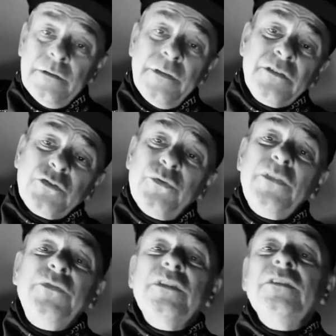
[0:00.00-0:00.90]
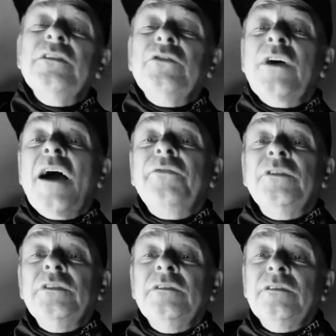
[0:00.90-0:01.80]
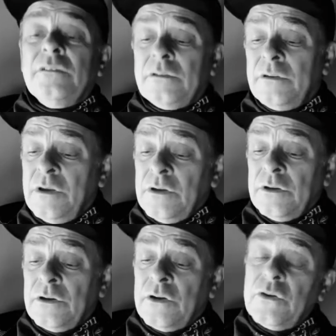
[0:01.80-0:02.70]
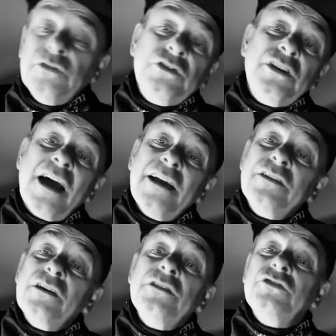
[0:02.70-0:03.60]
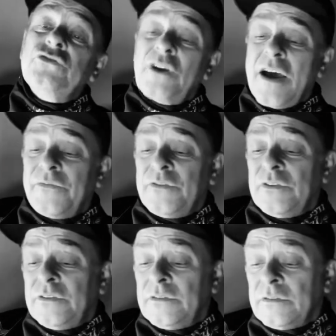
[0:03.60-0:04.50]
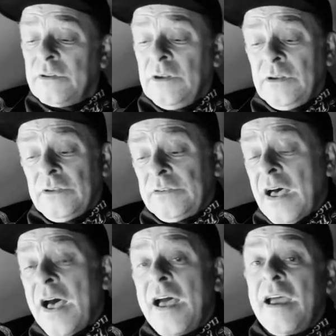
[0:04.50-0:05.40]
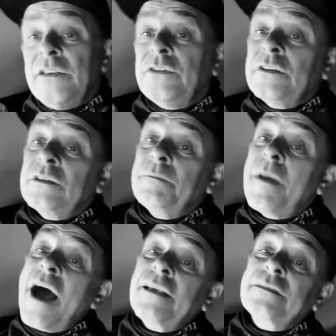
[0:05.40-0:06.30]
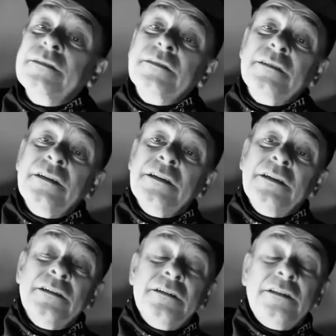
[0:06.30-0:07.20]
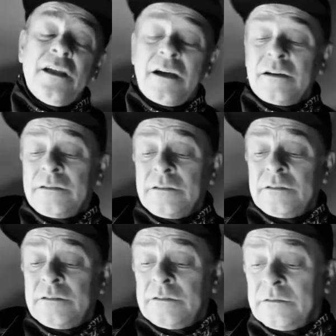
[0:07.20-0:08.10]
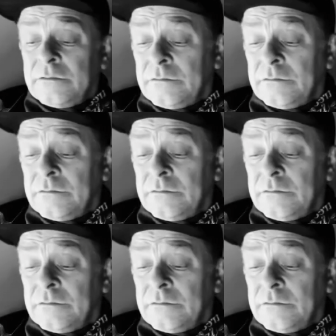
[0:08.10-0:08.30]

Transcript: There's grifters and grafters And gun-shy dodge drafters The tired huddled mass sing along